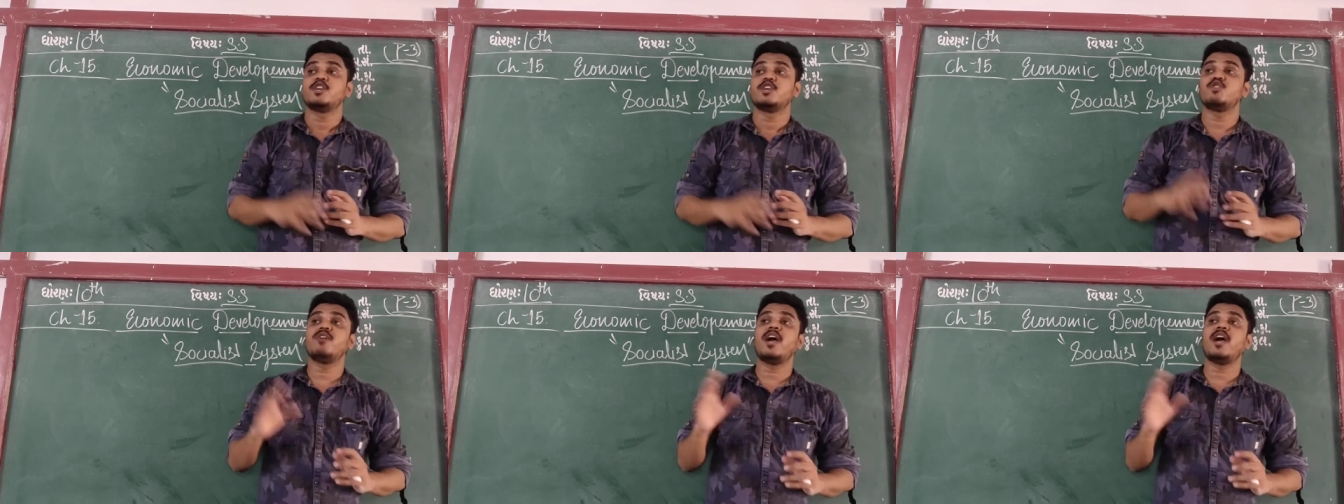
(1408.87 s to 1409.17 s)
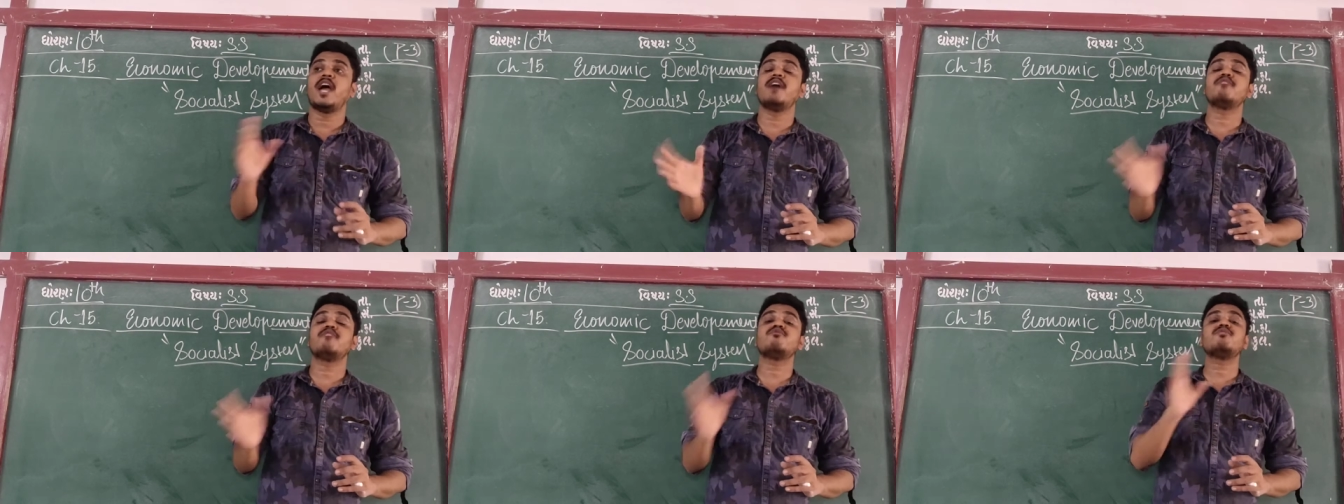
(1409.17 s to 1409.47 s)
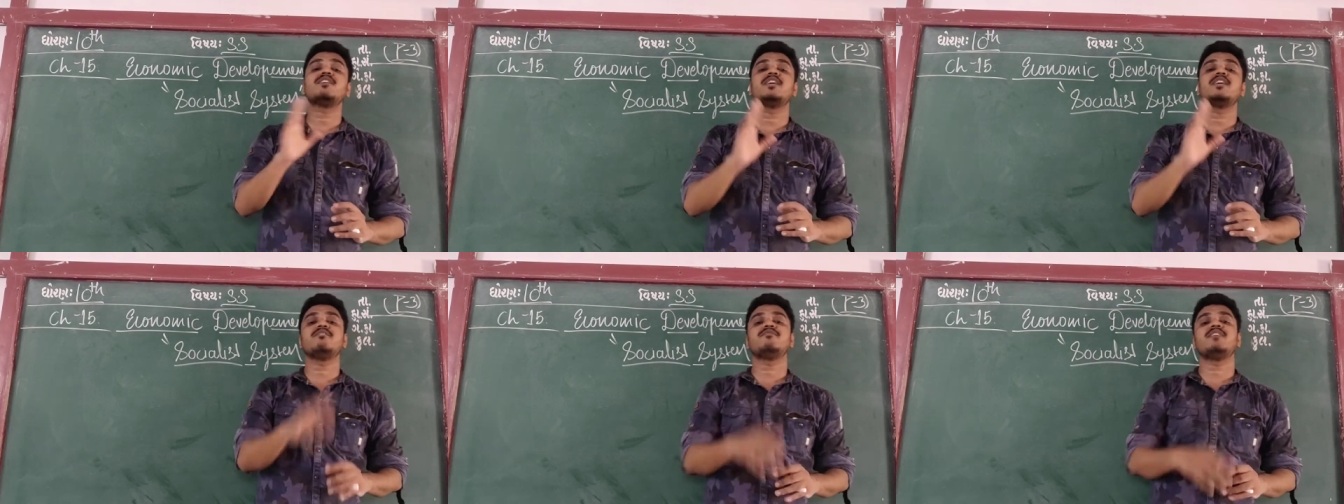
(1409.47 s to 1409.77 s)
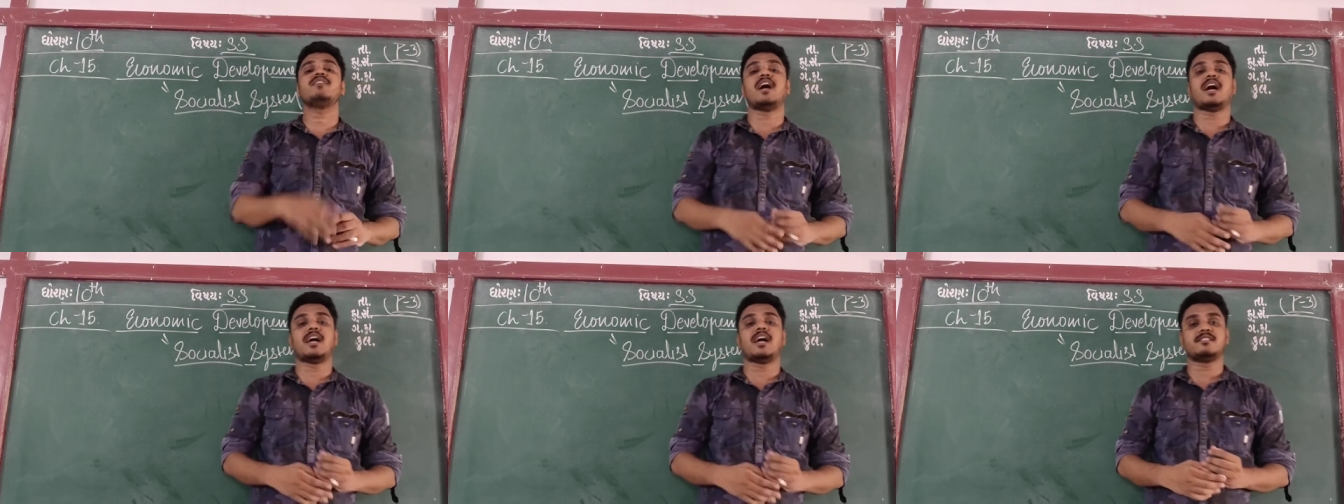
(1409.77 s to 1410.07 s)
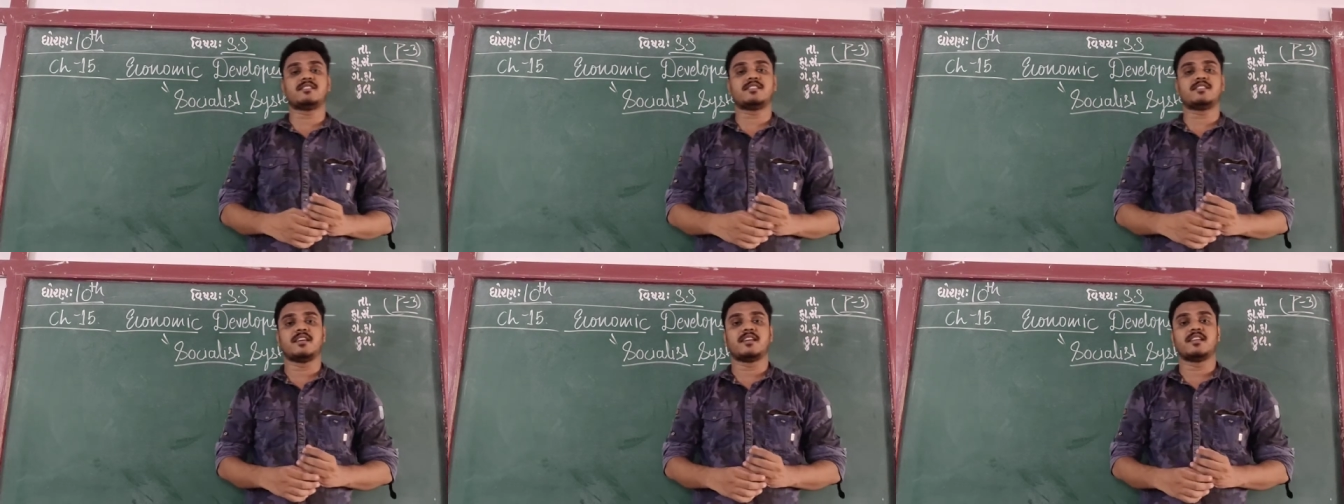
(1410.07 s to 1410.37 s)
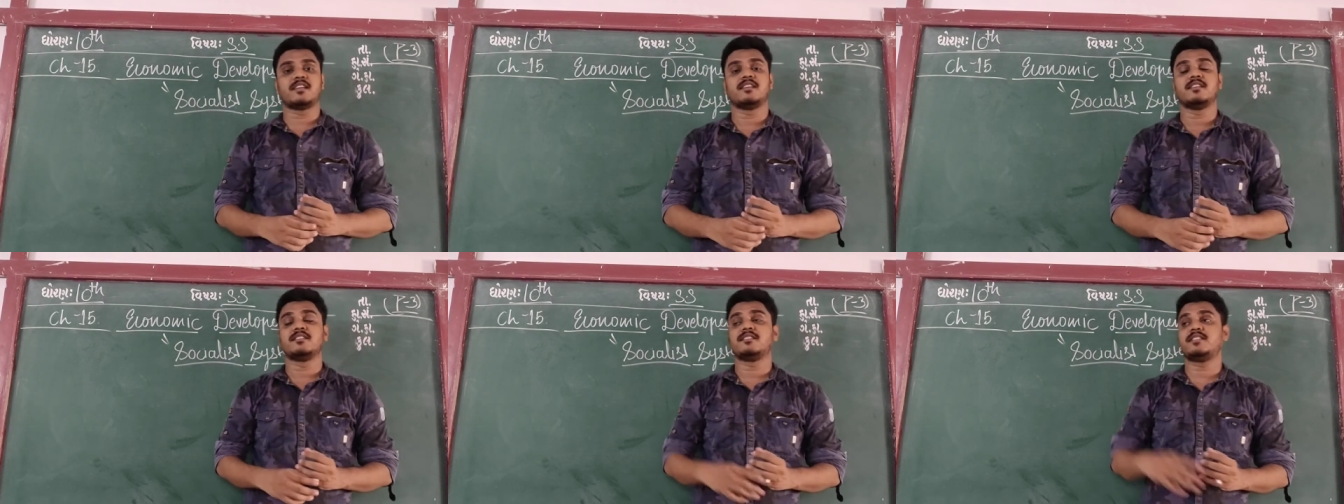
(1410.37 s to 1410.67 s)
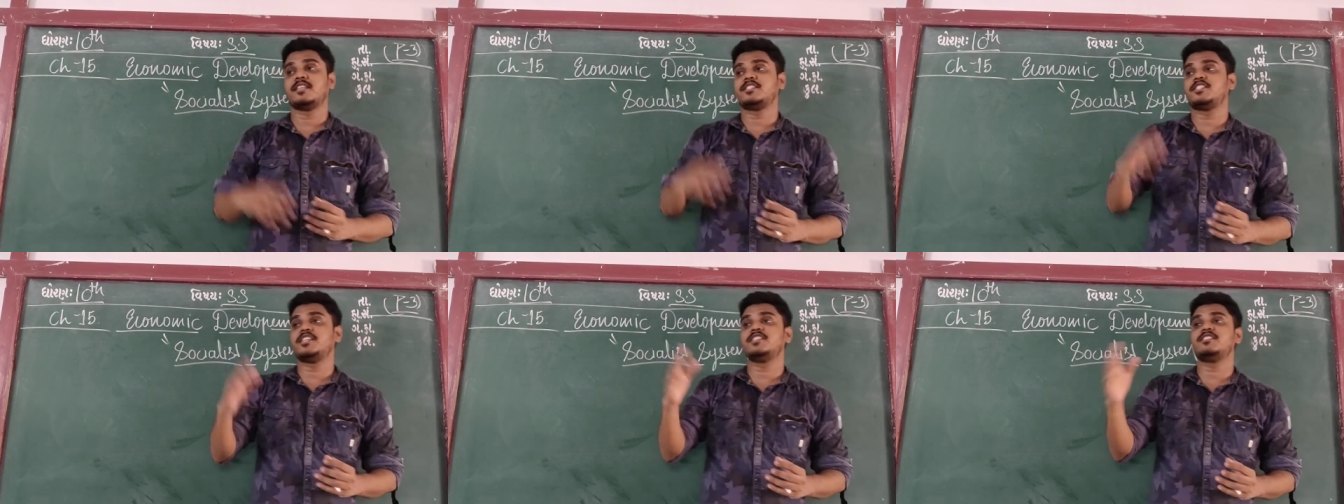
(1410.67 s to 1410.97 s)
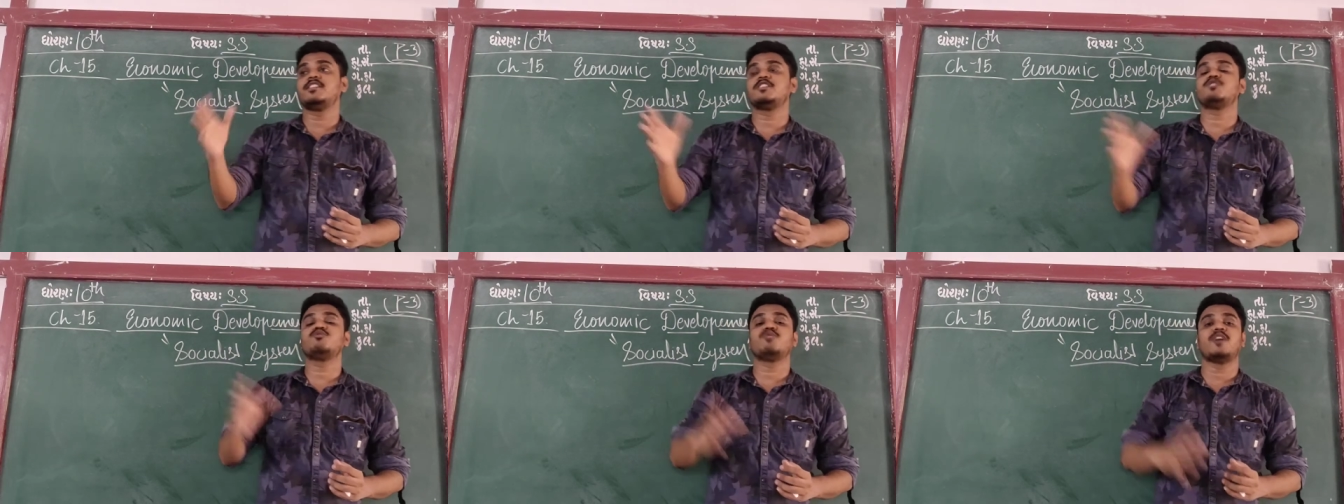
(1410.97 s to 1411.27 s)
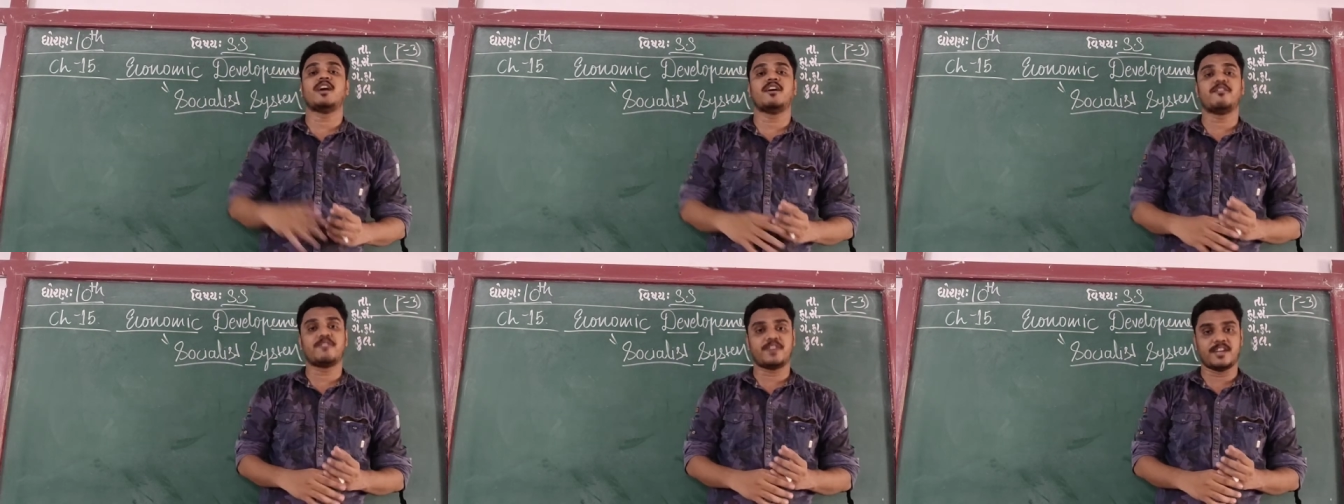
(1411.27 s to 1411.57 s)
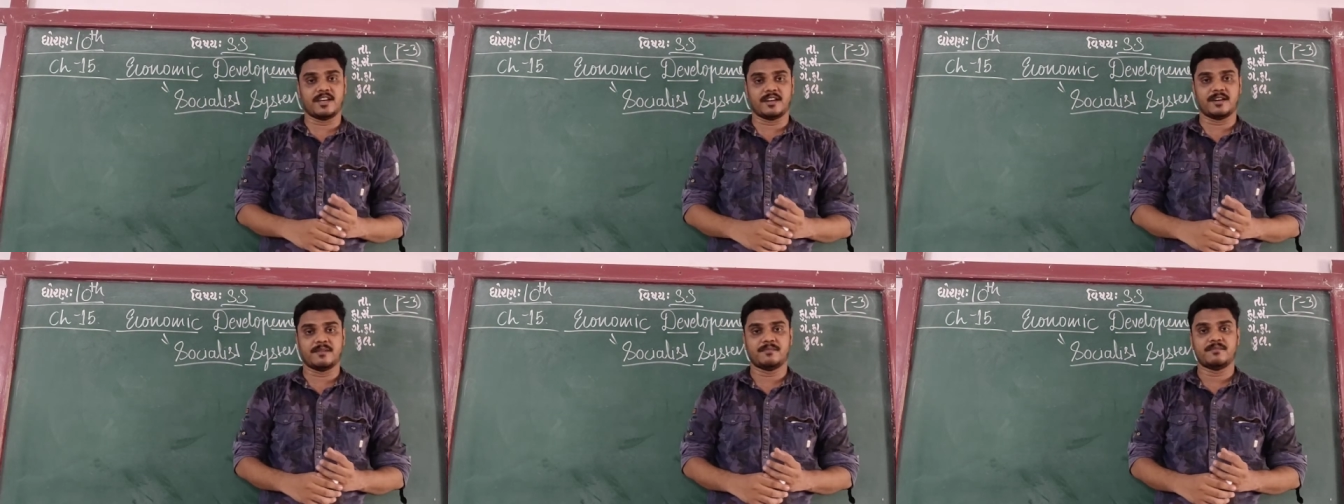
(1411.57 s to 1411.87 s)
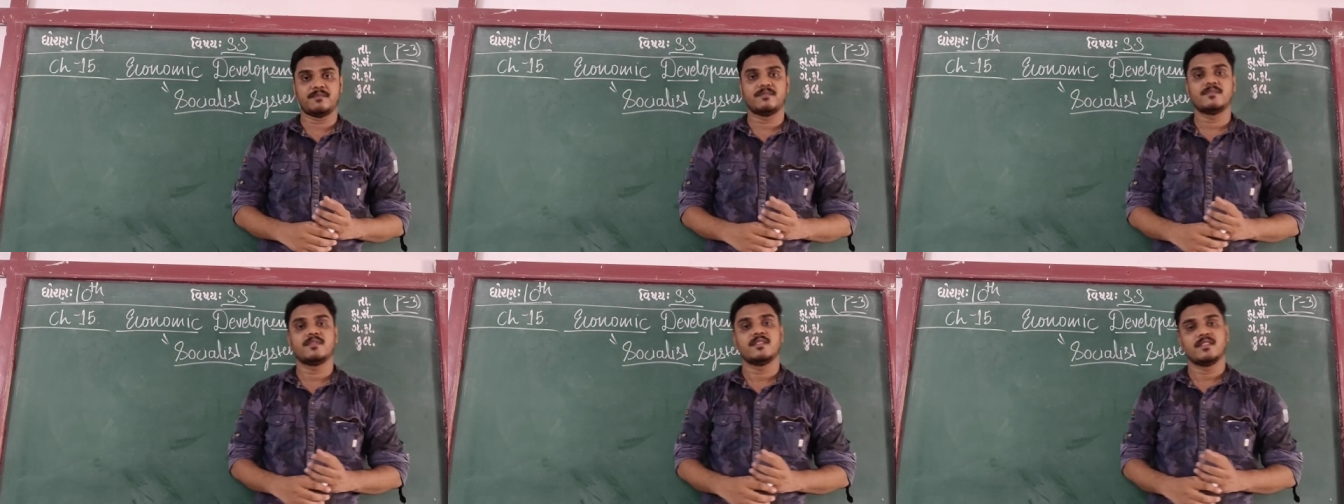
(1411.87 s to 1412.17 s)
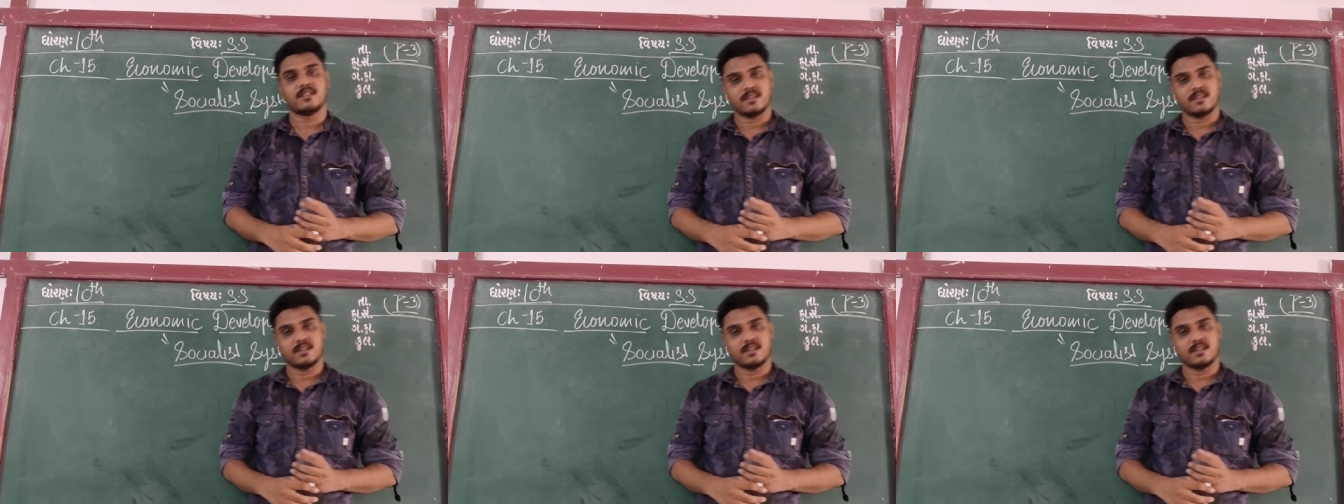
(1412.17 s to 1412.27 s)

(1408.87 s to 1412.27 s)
You have to give the answer, the changes you have done,